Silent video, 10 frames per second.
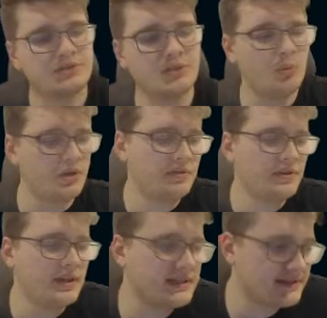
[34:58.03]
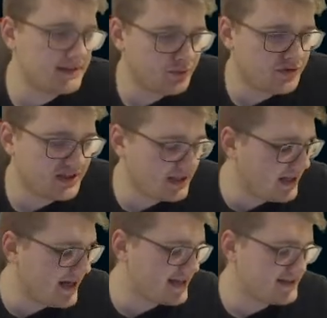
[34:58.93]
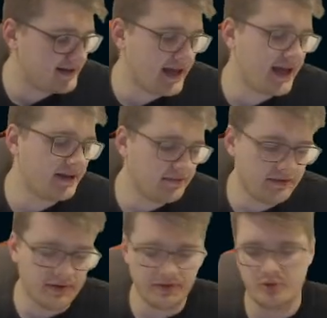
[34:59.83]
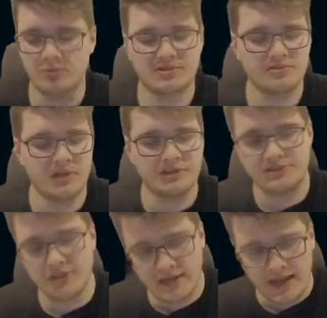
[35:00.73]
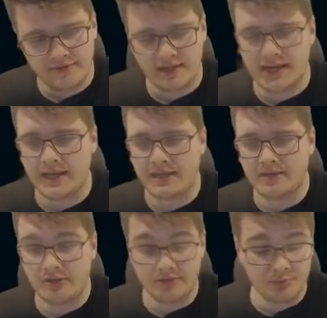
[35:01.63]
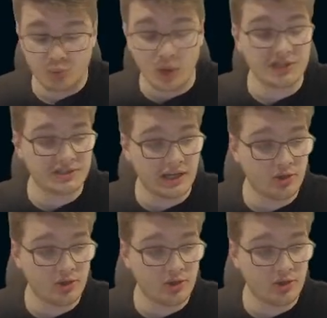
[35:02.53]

So one of the things Brute Ratel has that Cobalt Strike does not have, that I wish